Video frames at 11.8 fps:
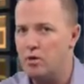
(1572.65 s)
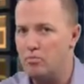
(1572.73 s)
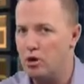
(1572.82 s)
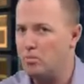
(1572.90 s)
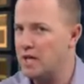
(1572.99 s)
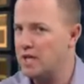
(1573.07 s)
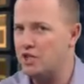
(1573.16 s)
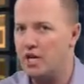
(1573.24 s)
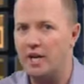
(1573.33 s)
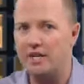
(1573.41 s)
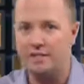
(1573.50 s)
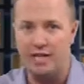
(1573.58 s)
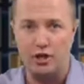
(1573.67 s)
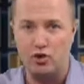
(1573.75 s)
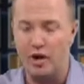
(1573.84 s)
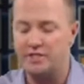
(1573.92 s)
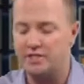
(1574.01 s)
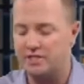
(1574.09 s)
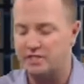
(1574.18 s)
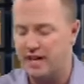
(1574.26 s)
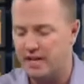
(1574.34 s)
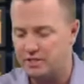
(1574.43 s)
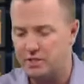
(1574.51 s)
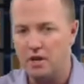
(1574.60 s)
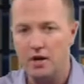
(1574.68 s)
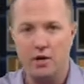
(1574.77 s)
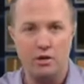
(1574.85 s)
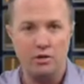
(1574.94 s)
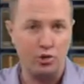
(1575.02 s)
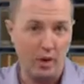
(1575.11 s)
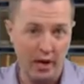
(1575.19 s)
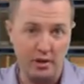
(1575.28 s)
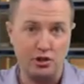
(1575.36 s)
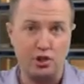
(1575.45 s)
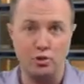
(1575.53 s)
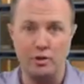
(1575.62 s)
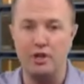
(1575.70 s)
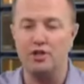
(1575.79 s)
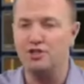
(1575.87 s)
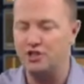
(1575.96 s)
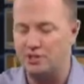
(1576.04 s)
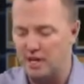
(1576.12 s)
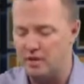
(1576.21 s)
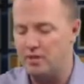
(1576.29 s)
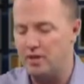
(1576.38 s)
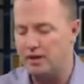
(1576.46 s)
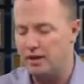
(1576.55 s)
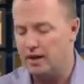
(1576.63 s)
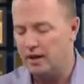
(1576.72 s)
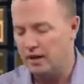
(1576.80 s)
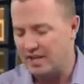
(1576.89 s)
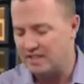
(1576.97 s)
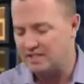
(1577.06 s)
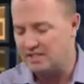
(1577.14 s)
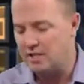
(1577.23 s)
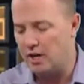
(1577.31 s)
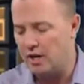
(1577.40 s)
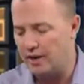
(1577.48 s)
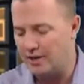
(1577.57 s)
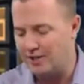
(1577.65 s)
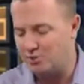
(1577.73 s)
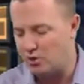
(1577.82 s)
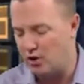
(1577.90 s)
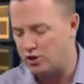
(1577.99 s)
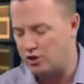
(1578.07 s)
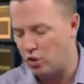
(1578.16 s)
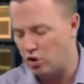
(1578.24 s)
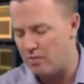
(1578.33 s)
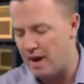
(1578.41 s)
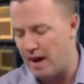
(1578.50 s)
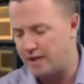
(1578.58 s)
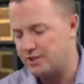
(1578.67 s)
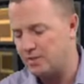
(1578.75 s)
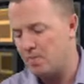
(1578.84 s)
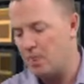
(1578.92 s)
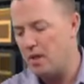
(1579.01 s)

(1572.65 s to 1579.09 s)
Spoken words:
Bill Belichick has had great success throughout his career scheming against young, inexperienced quarterbacks.